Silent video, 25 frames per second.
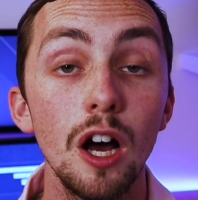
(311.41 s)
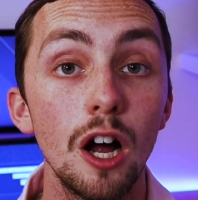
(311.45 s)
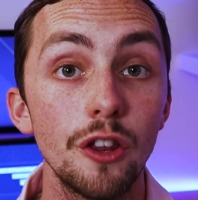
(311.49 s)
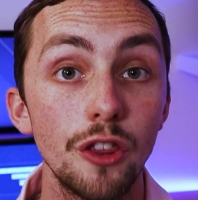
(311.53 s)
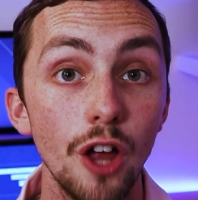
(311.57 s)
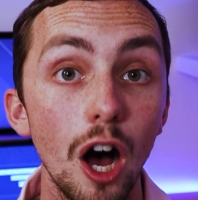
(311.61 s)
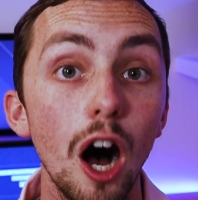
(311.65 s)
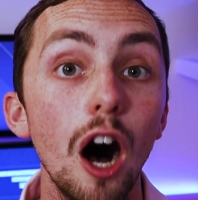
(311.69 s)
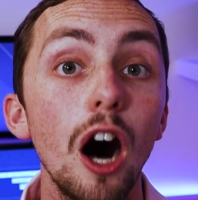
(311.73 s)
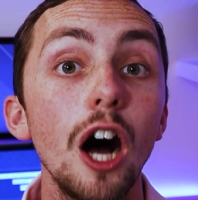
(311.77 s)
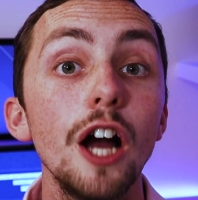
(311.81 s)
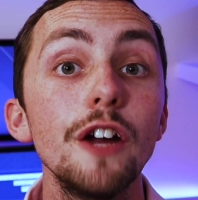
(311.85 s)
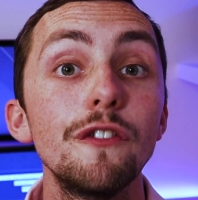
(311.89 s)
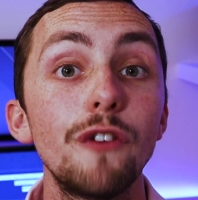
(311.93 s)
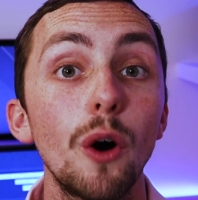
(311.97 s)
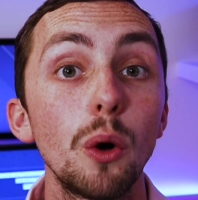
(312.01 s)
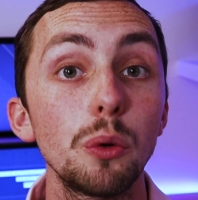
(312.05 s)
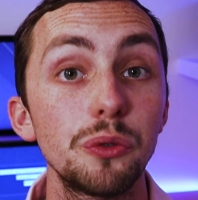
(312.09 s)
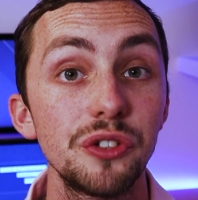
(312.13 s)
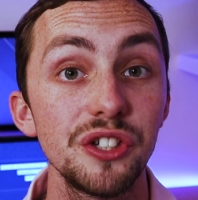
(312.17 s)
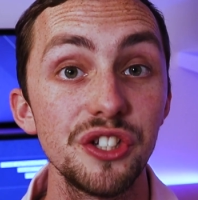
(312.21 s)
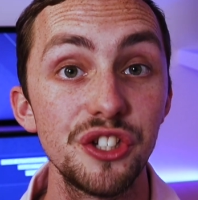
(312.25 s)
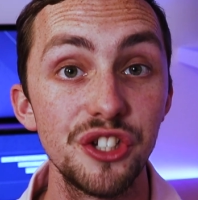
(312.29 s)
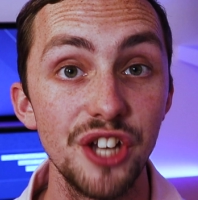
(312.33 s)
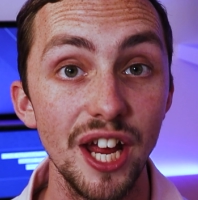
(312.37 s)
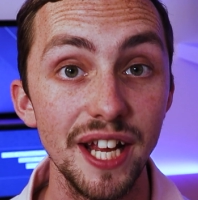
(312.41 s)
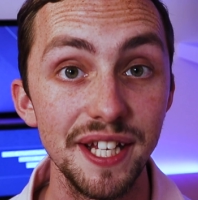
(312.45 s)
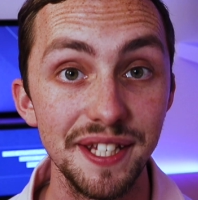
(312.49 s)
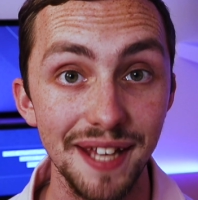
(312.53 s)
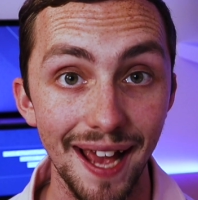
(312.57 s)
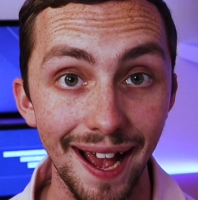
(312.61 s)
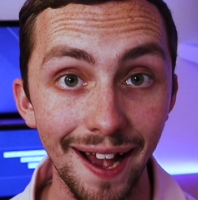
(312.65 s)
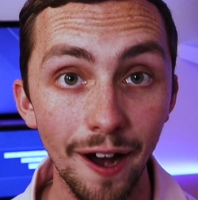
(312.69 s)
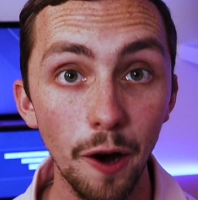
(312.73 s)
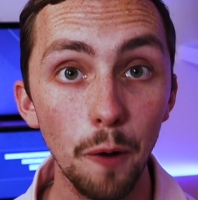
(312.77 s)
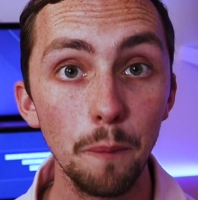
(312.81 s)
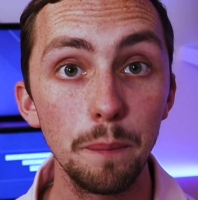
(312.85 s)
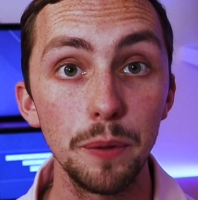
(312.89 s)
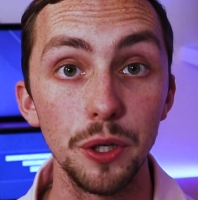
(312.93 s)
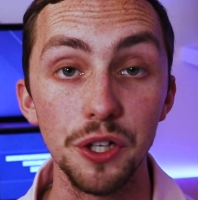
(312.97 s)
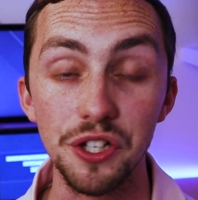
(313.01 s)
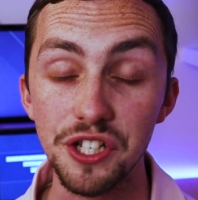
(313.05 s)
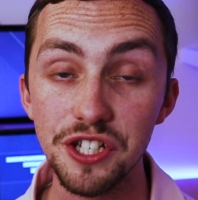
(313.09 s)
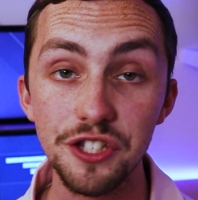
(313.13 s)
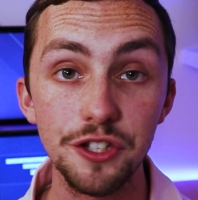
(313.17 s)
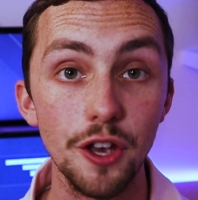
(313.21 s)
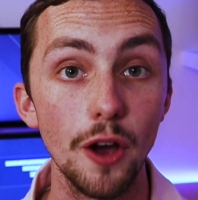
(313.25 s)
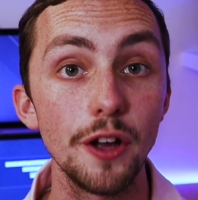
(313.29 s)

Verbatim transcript: The high voltage data output is